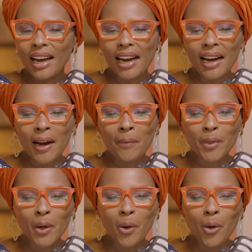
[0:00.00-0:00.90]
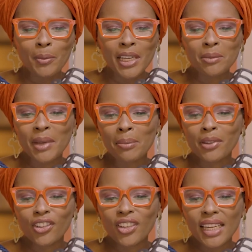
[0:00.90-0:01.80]
or makes me
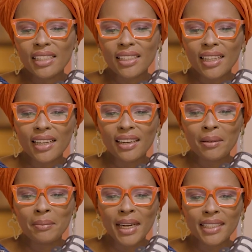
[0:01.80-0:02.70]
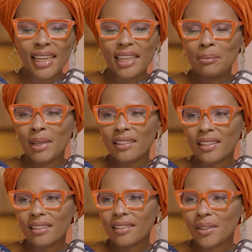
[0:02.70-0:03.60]
appreciate my daily
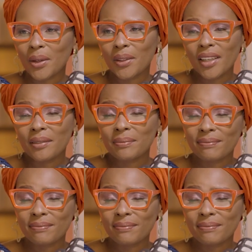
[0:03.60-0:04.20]
blessings. So yeah.